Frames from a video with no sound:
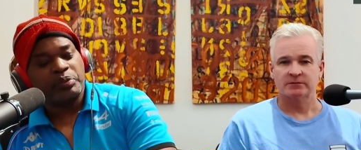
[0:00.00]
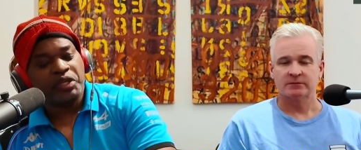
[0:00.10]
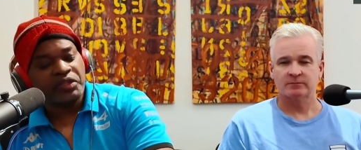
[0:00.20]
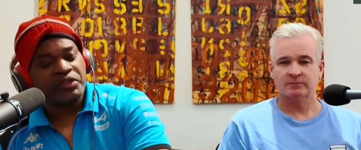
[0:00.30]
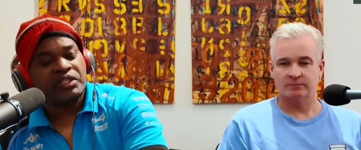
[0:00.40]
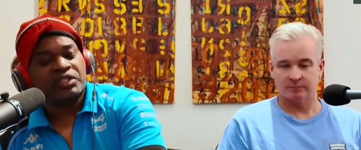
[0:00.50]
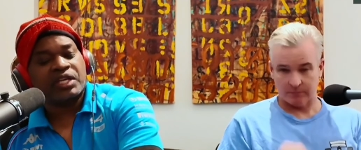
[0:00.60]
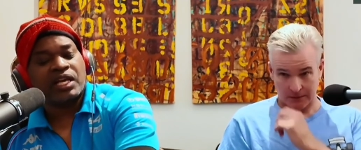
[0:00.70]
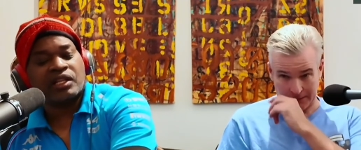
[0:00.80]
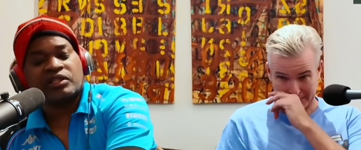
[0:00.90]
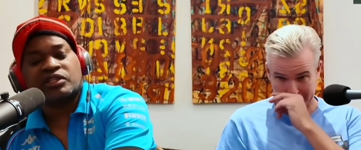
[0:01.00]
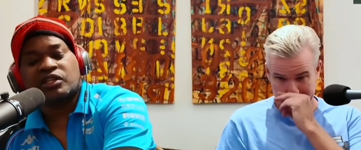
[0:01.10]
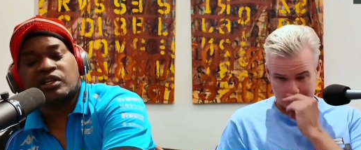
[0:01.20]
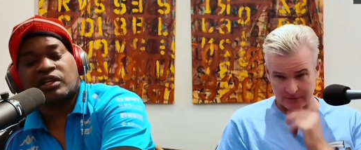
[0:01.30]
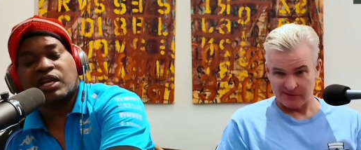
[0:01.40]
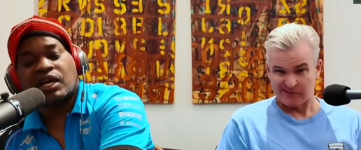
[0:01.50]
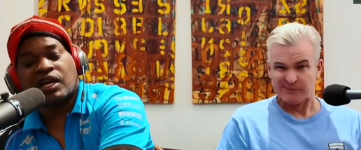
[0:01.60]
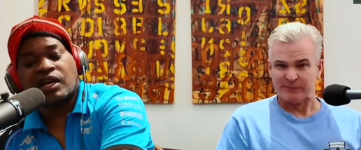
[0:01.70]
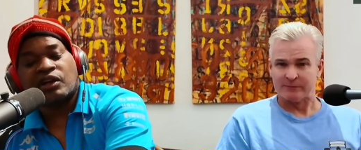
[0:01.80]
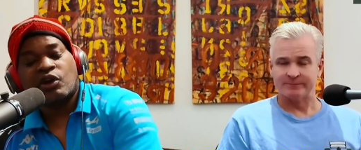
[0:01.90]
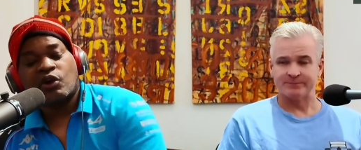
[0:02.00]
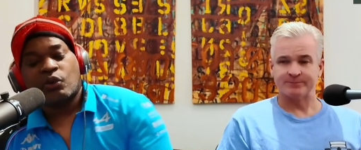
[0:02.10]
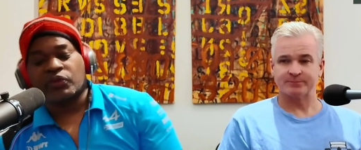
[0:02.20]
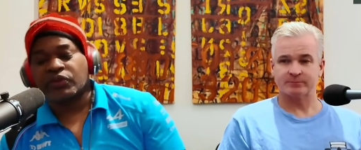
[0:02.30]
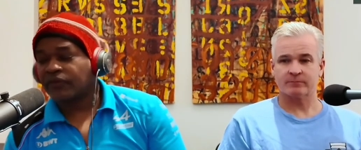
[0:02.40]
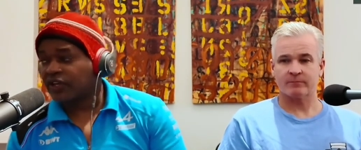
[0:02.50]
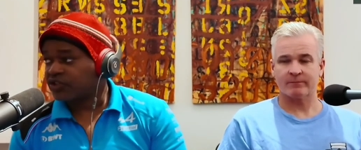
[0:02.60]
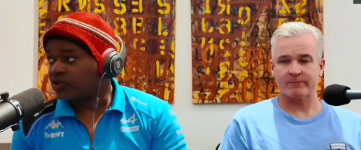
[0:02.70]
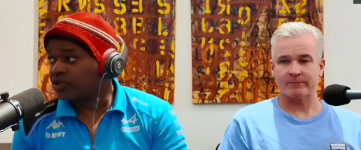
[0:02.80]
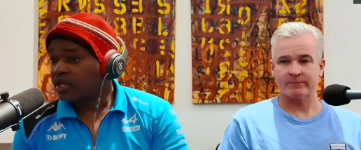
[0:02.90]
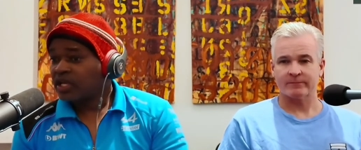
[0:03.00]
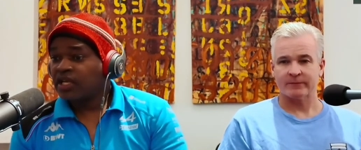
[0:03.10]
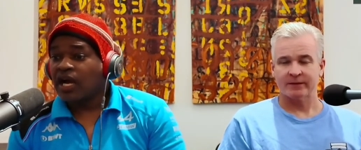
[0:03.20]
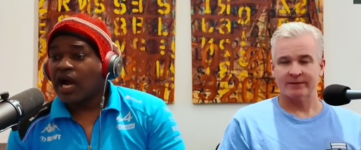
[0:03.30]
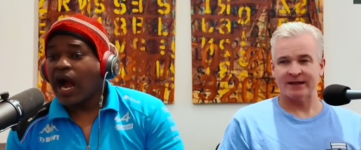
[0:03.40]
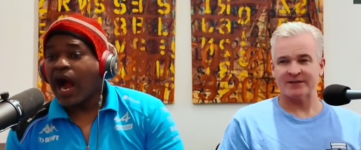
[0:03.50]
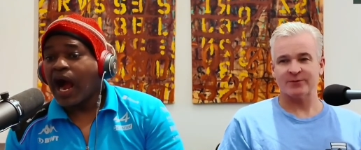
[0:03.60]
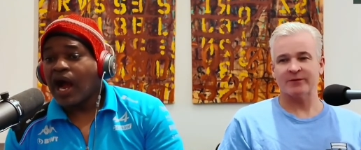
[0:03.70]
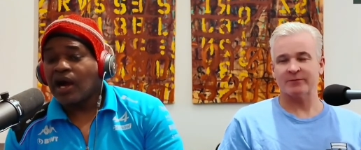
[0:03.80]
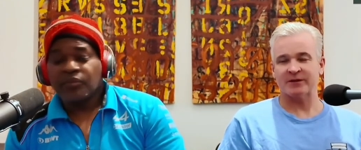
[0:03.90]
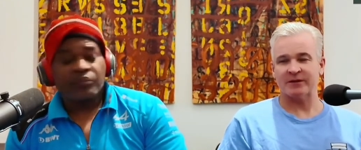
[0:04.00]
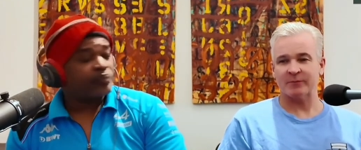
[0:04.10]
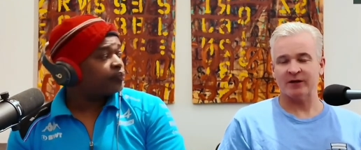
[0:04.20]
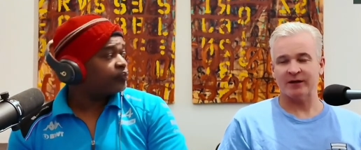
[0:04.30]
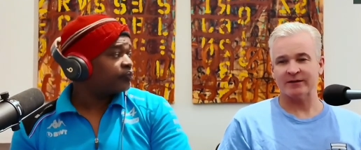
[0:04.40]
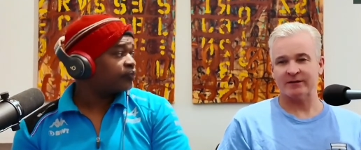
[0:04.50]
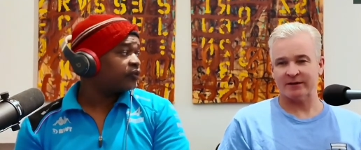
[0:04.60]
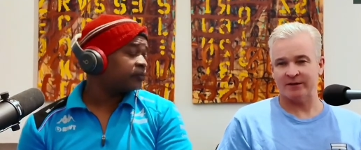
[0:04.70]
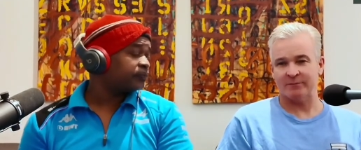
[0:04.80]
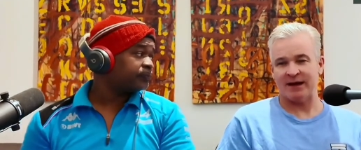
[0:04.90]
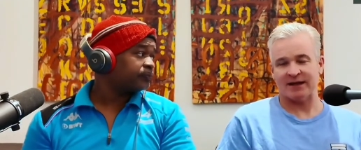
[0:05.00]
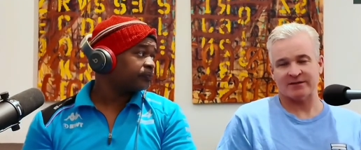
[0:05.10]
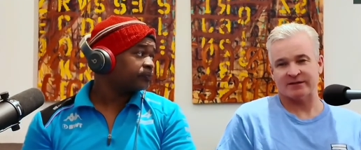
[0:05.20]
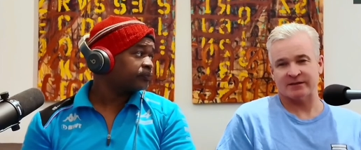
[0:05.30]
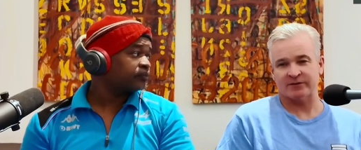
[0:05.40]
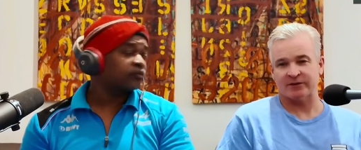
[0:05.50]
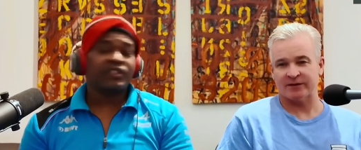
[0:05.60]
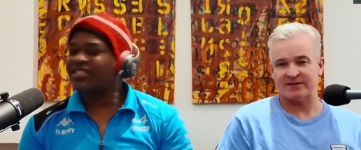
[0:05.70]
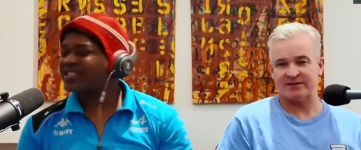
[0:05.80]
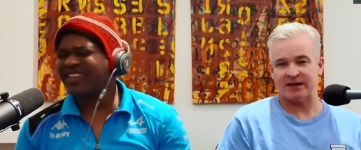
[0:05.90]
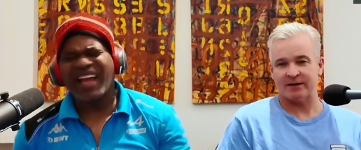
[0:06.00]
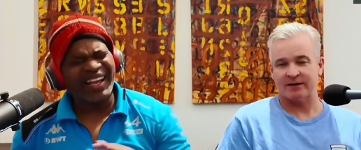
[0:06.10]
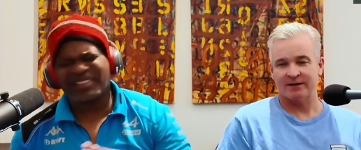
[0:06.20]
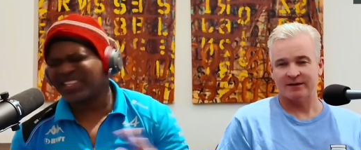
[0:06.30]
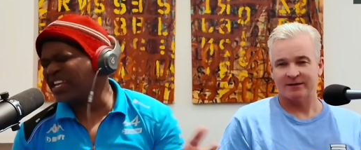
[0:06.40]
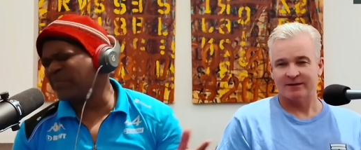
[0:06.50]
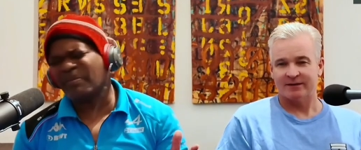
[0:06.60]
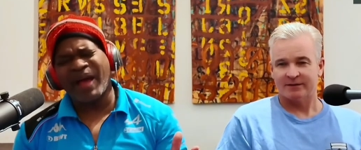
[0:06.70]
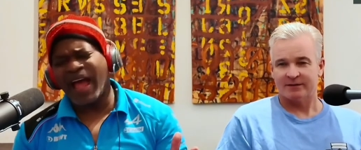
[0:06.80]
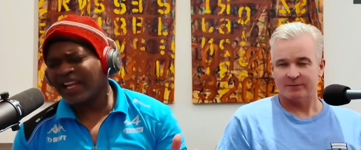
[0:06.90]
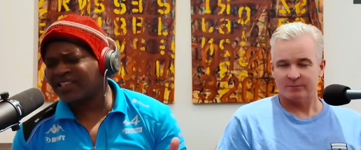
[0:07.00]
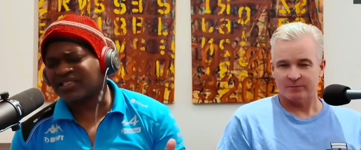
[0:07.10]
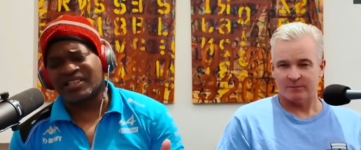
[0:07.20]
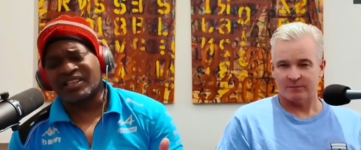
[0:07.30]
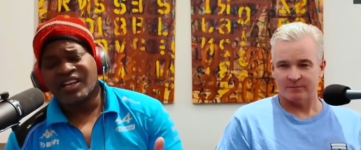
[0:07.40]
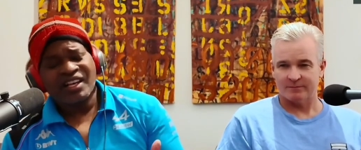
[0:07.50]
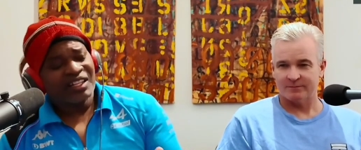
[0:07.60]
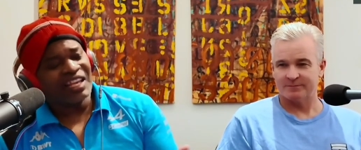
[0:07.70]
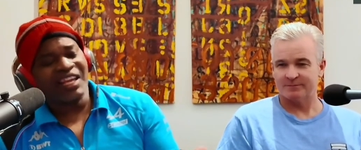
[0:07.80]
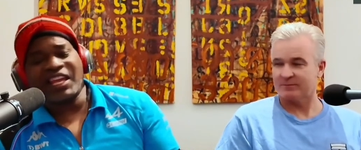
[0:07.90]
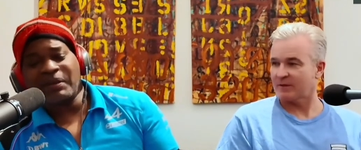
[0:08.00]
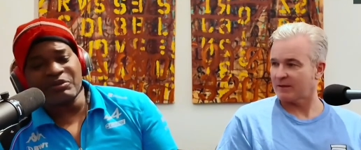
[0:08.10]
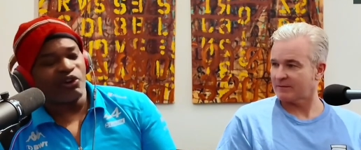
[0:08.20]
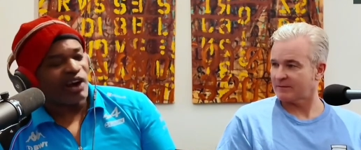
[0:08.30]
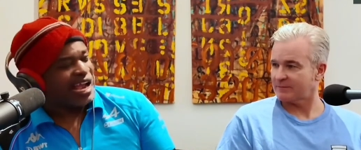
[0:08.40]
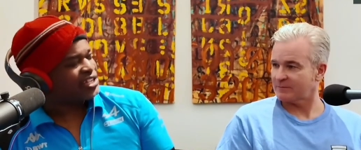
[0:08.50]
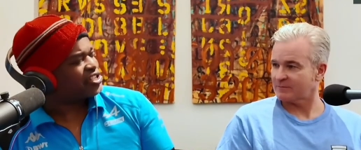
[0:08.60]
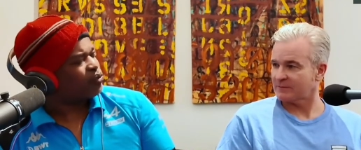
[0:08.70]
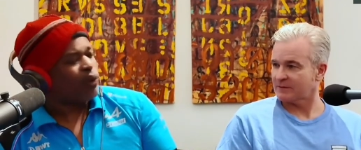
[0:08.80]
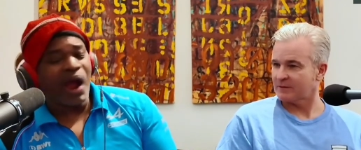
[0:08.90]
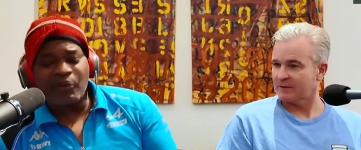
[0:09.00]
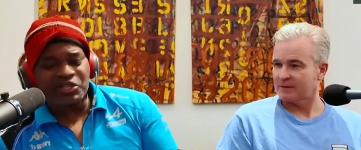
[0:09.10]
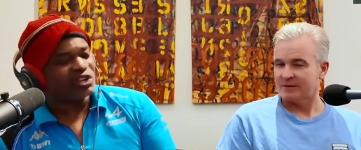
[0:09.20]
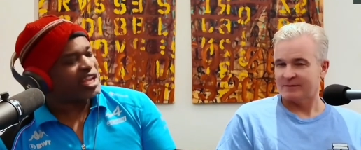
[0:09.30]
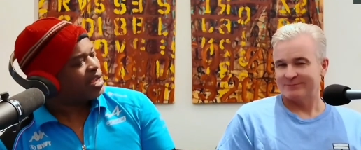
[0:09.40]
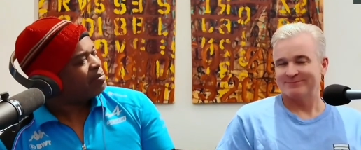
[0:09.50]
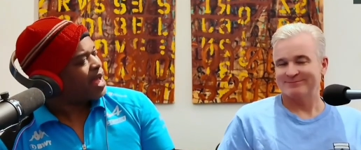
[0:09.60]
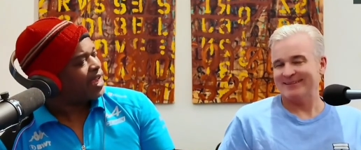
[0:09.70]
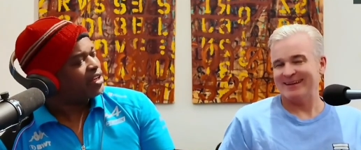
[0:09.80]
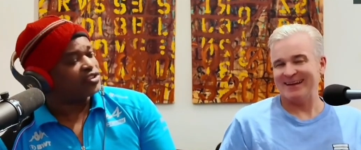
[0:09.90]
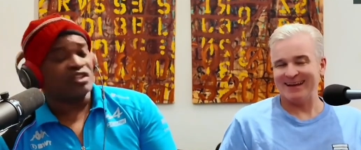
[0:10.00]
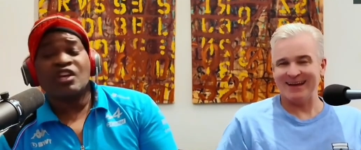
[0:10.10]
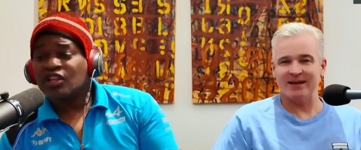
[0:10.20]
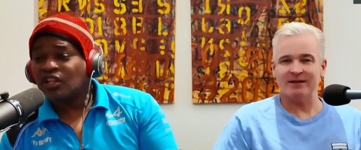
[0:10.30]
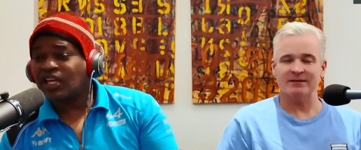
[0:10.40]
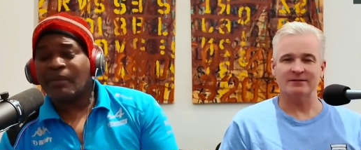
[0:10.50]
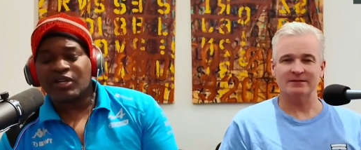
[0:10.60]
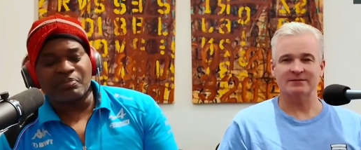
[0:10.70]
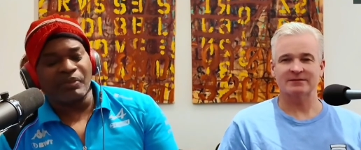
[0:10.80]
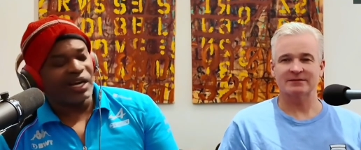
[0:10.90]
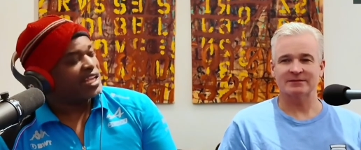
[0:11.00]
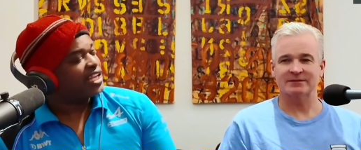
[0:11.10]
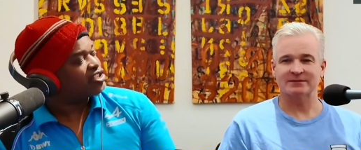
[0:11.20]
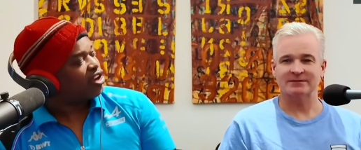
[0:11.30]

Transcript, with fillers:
Speaker 1: put the talent young guy with a veteran. That's why they're probably going to keep Magnussen, even though
Speaker 2: they He's said... not keeping Magnussen. He keeps crashing. Why would you keep Magnussen? Eh. Look how much money he's